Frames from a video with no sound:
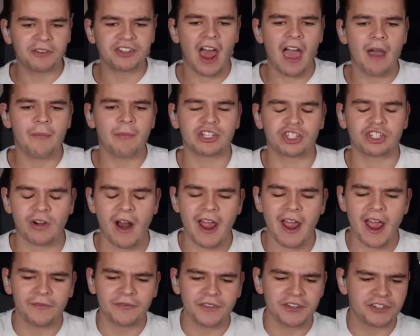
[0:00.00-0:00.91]
about time we
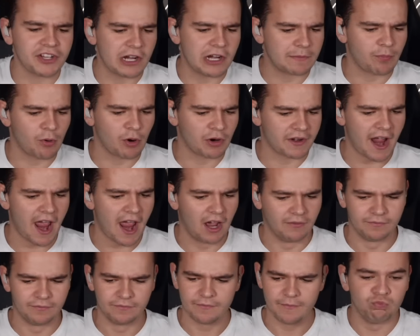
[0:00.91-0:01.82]
try out this airport
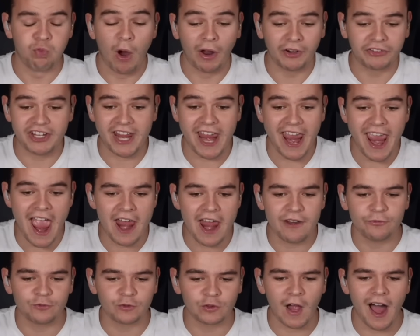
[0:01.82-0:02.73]
now. What
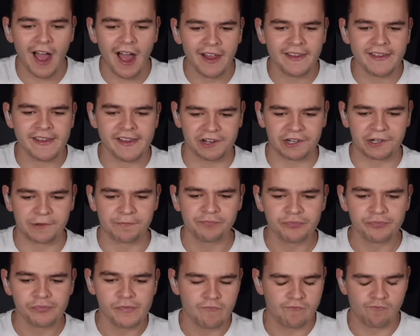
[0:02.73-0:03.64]
can fly here?
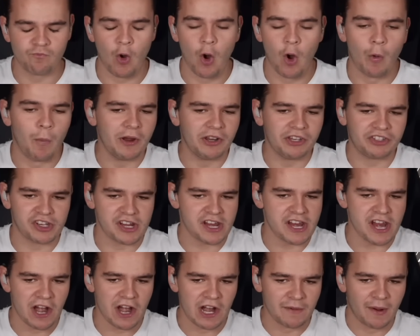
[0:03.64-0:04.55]
Will we
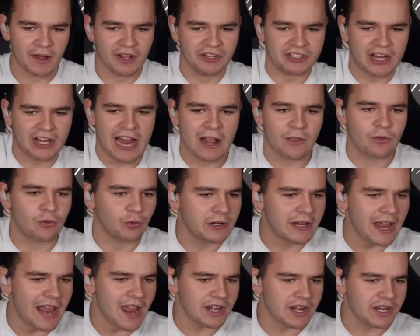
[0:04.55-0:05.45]
see Airbus
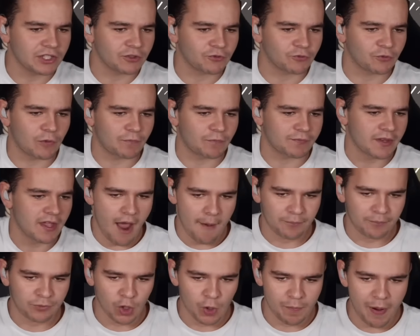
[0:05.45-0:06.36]

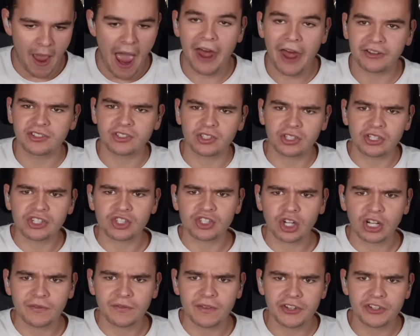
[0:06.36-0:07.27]
A380s do passenger
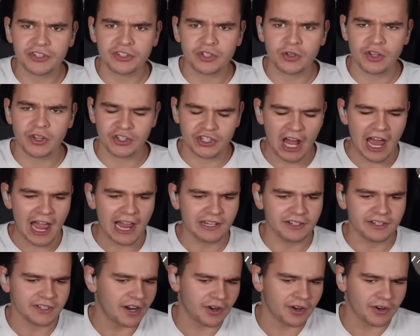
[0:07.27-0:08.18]
service to this
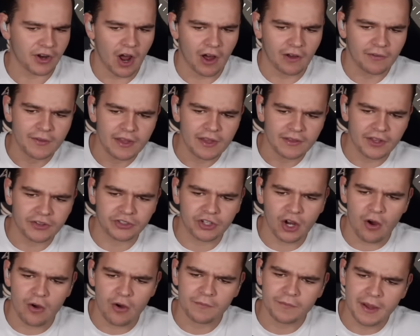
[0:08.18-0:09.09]
island? I don't know.
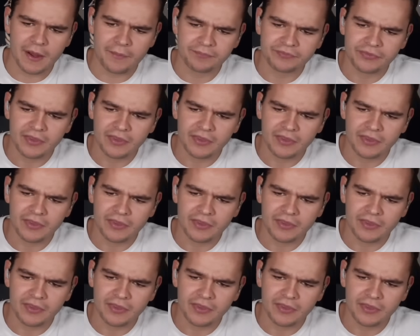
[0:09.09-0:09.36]
Let's go